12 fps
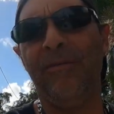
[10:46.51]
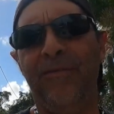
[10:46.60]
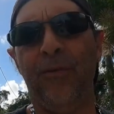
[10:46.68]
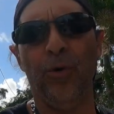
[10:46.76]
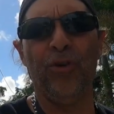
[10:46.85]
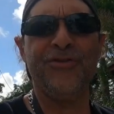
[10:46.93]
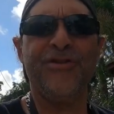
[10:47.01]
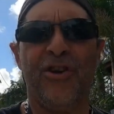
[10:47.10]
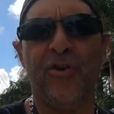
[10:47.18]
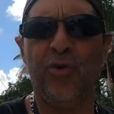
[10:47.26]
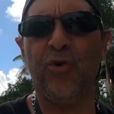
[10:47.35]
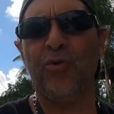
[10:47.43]
full as a
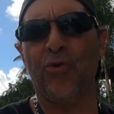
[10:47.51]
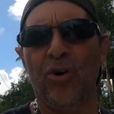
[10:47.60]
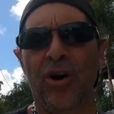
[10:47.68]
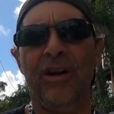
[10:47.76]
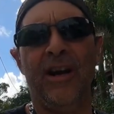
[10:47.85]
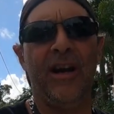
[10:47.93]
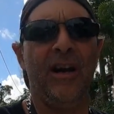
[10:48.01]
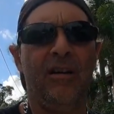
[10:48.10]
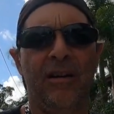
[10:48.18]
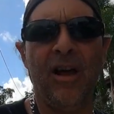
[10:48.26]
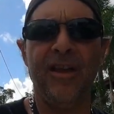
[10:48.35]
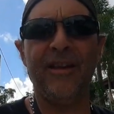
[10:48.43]
good right now. I
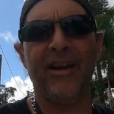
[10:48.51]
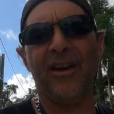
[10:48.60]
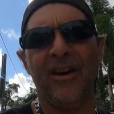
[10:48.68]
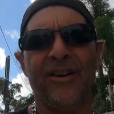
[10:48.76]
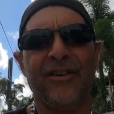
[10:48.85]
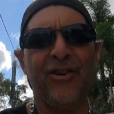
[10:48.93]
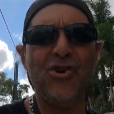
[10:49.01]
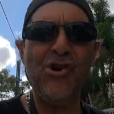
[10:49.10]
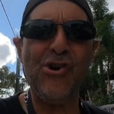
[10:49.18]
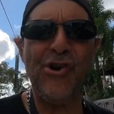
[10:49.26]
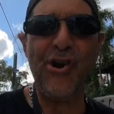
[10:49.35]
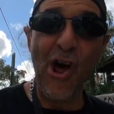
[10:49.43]
don't think I can
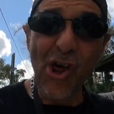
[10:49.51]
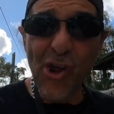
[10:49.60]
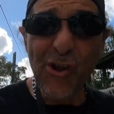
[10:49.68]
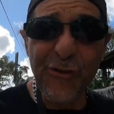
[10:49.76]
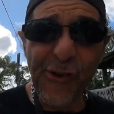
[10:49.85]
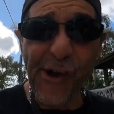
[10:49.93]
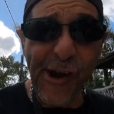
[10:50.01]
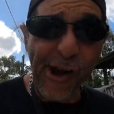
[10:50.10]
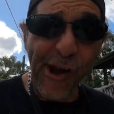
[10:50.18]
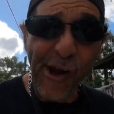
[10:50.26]
eat an whole thing.